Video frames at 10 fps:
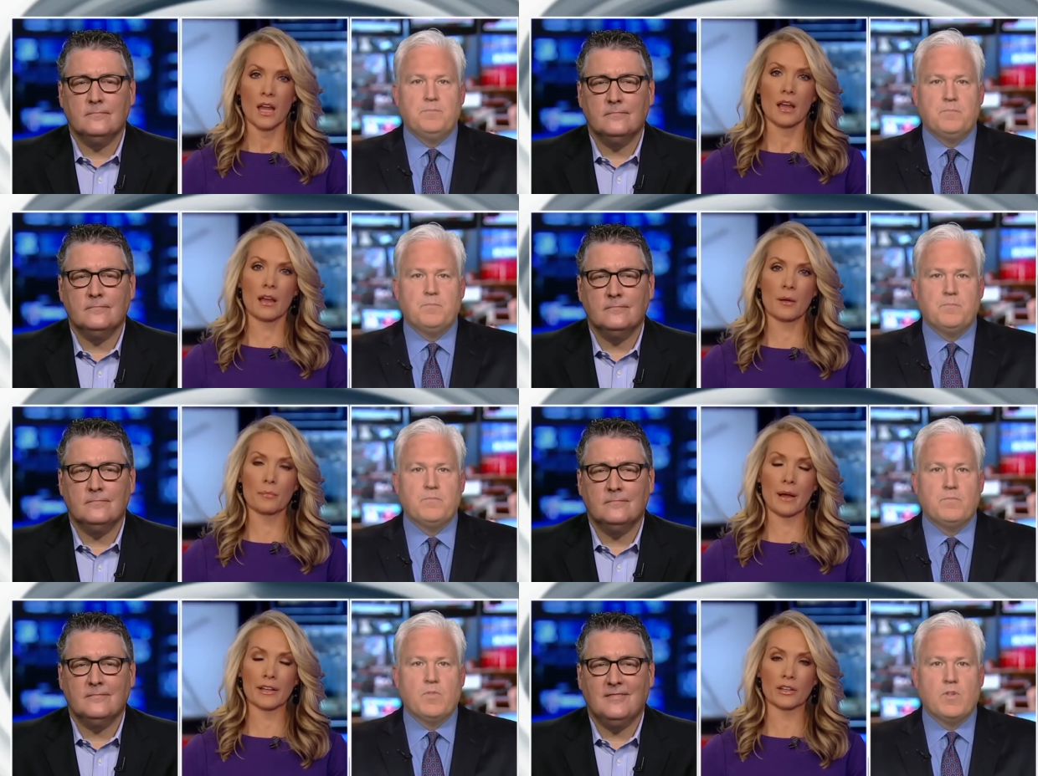Speaker 1: Um,
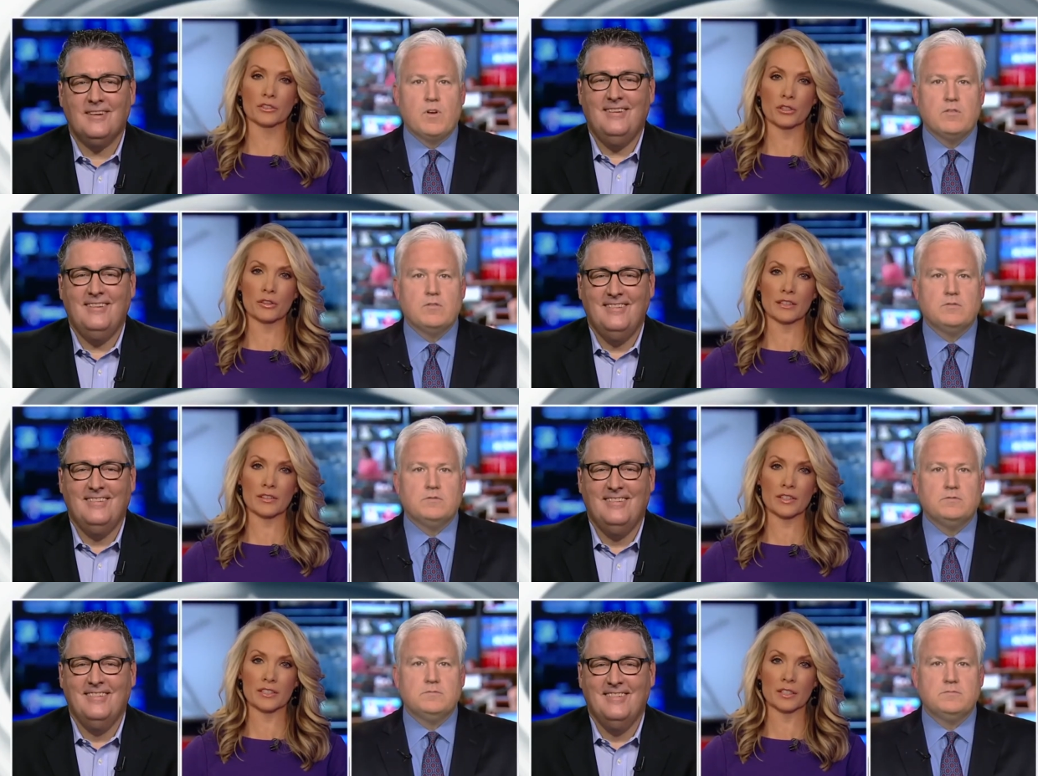Michael, do you think that
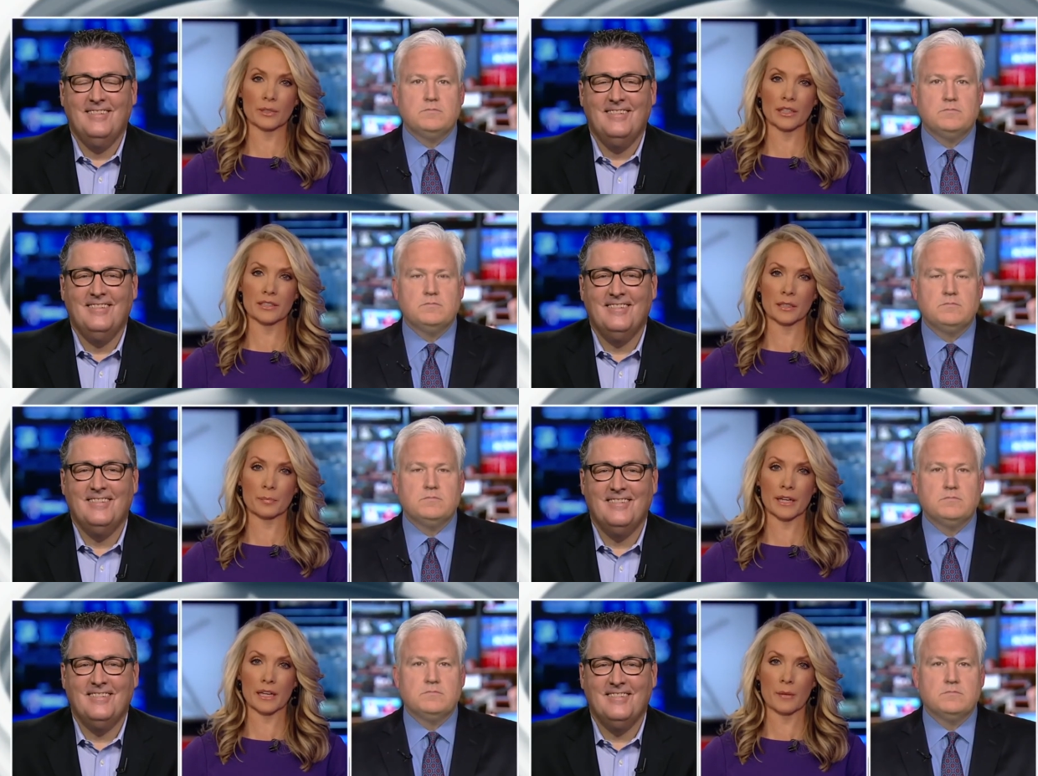this is a realistic
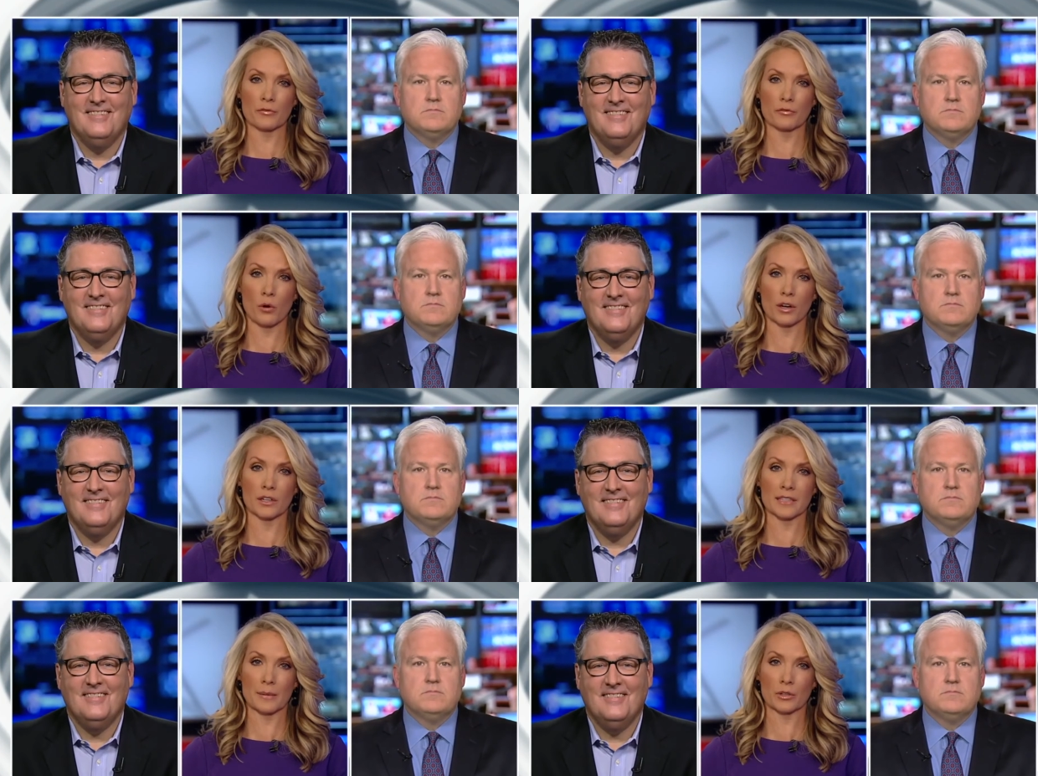pickup for
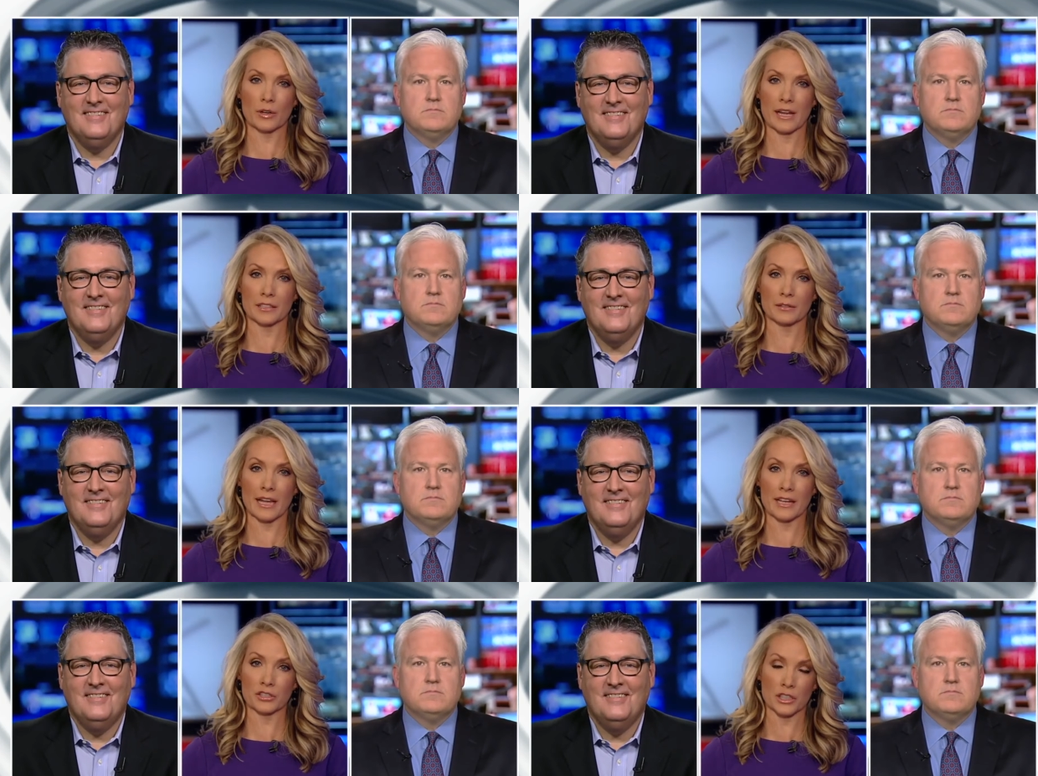Democrats? And
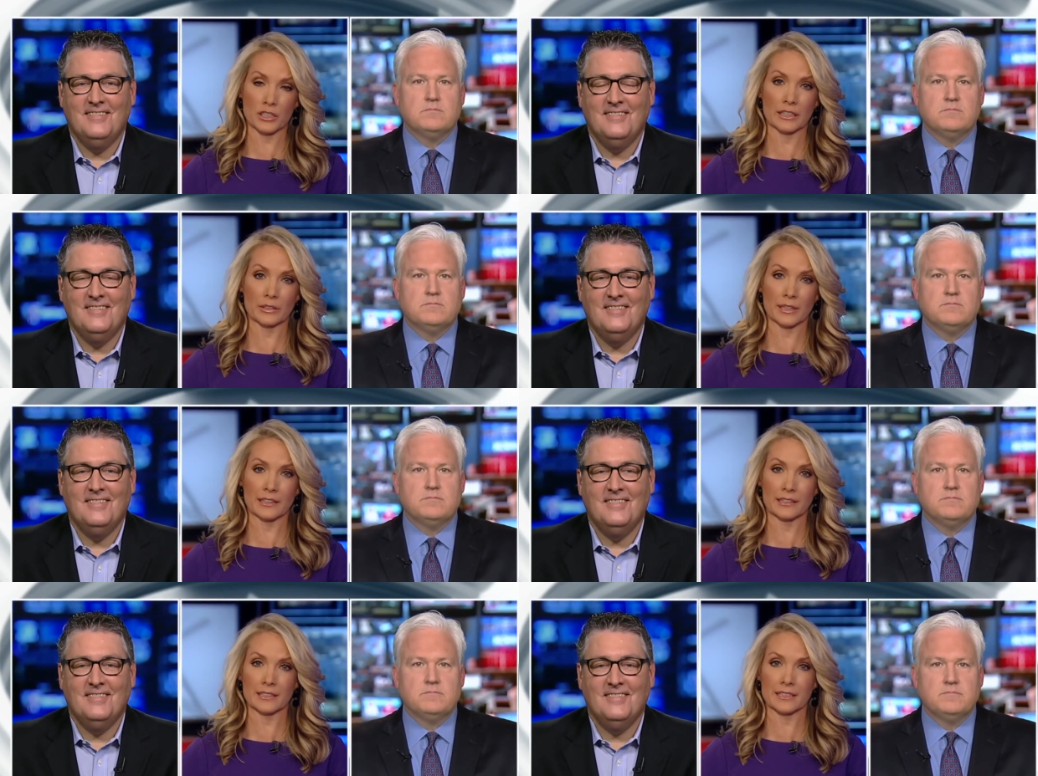last year, Hillary
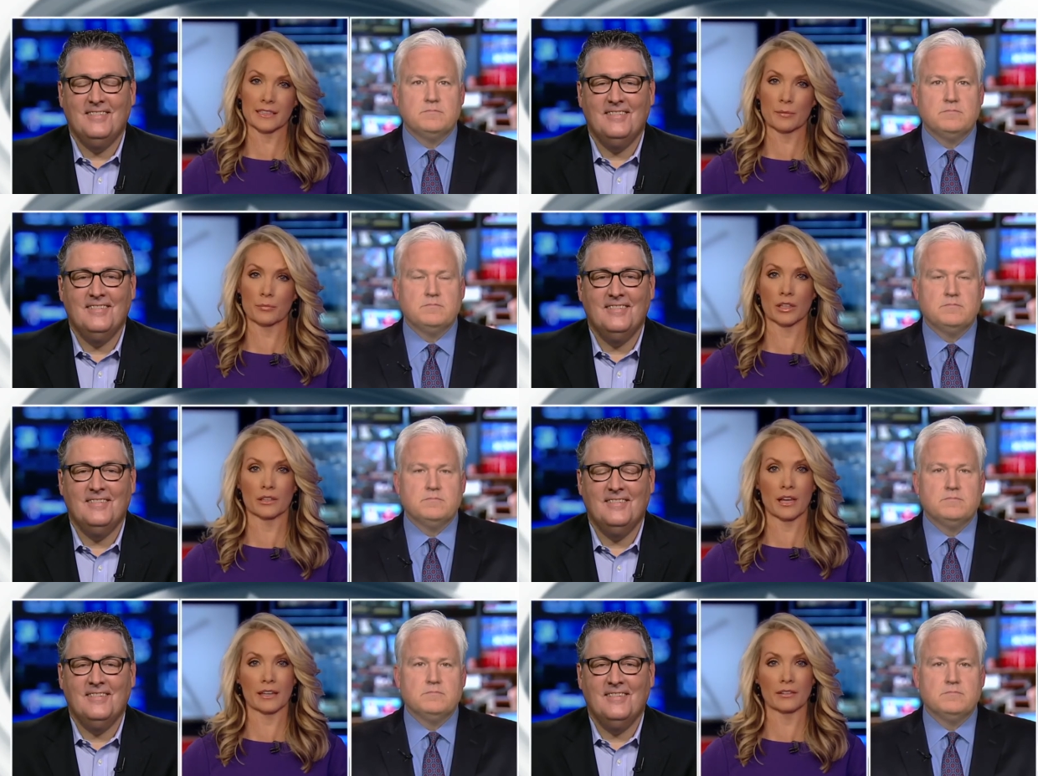Clinton's team put a
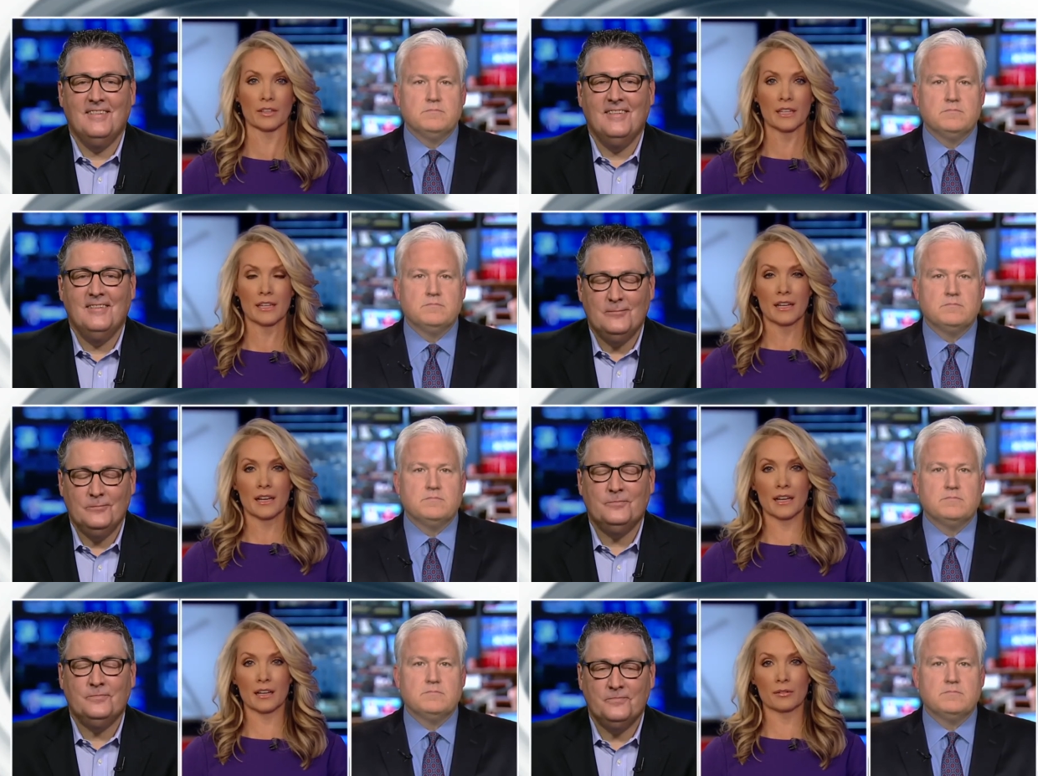lot of
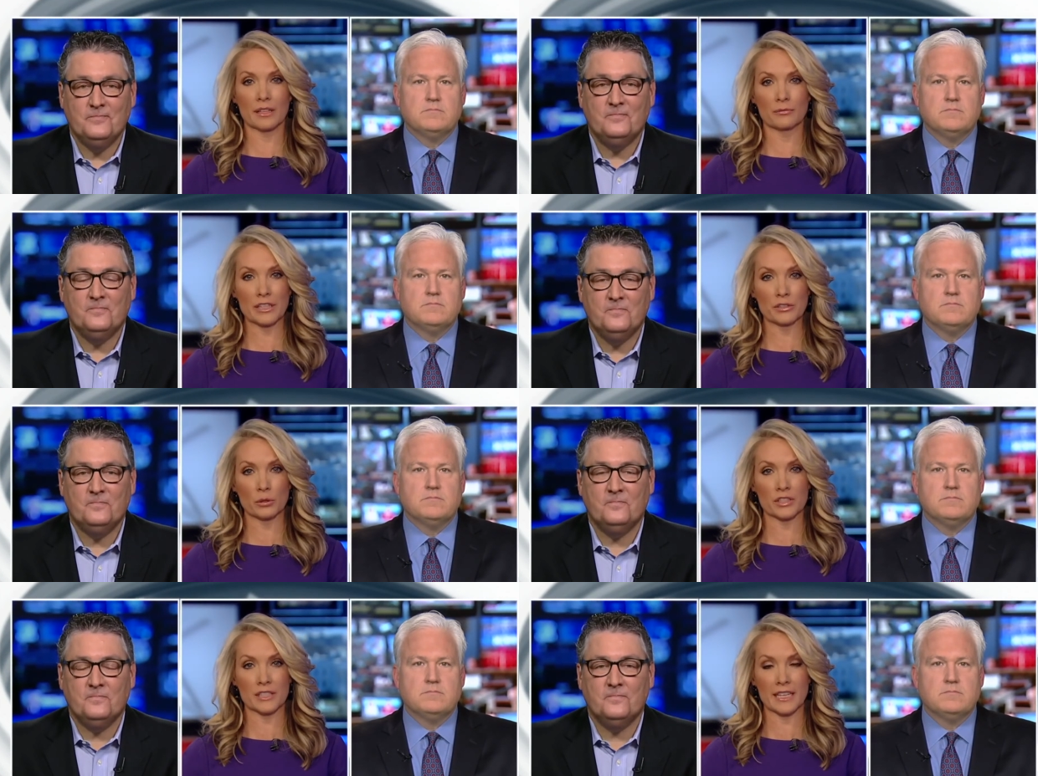uh,
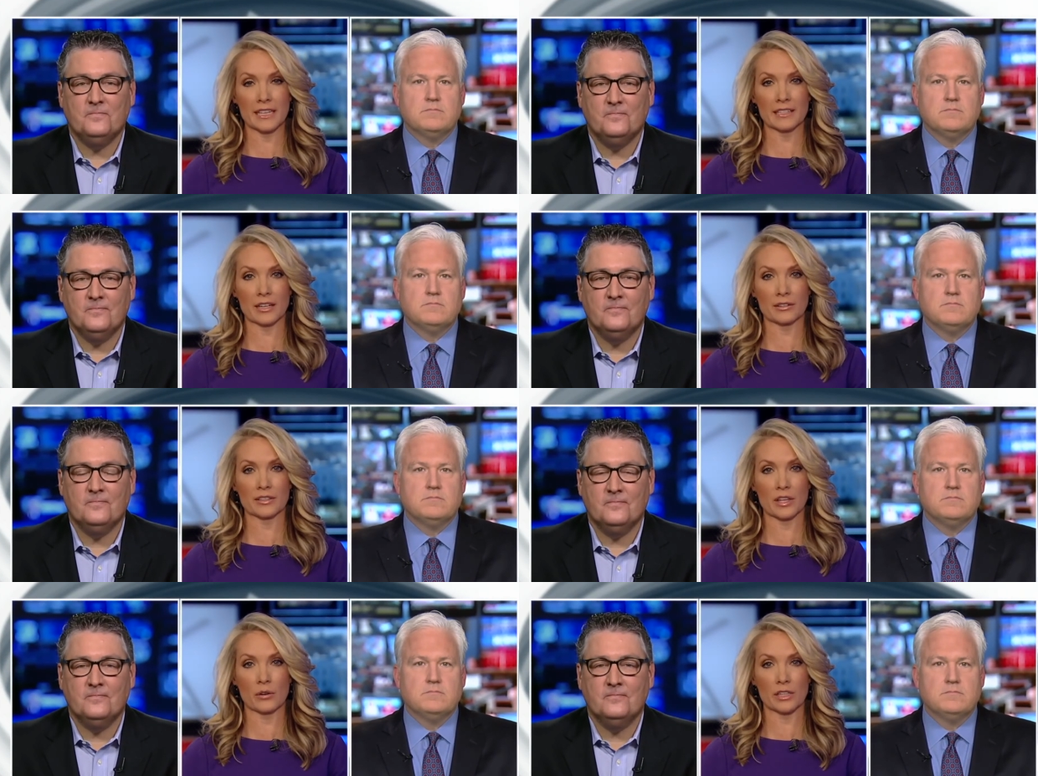resources into
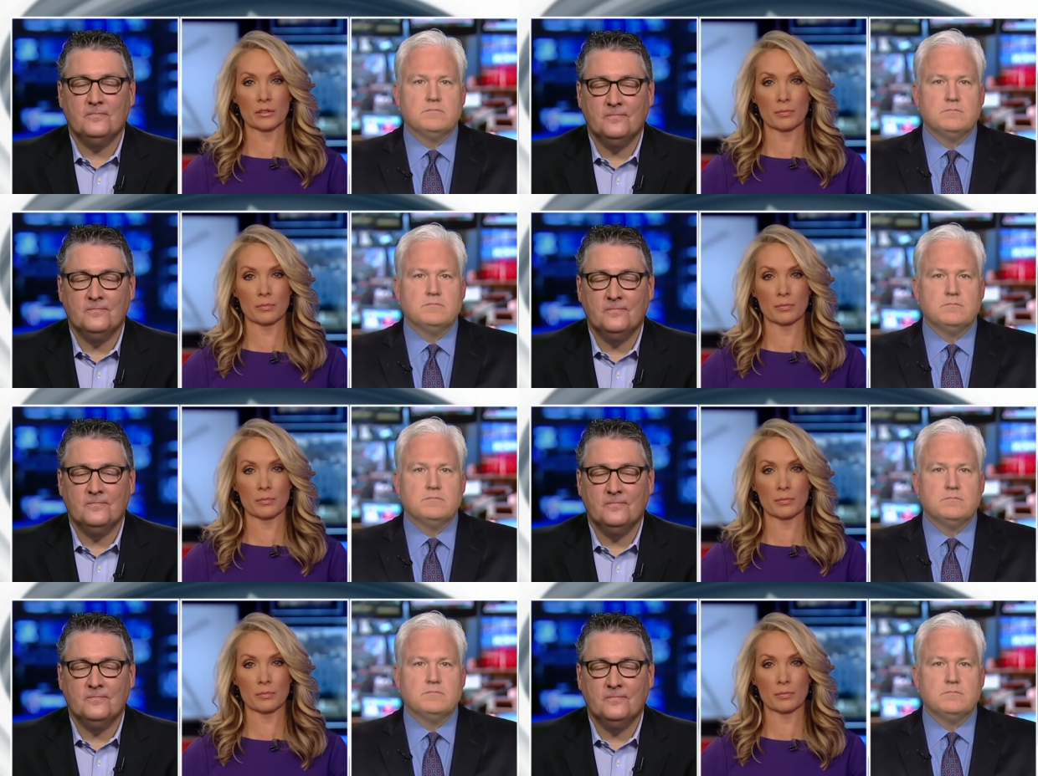Arizona.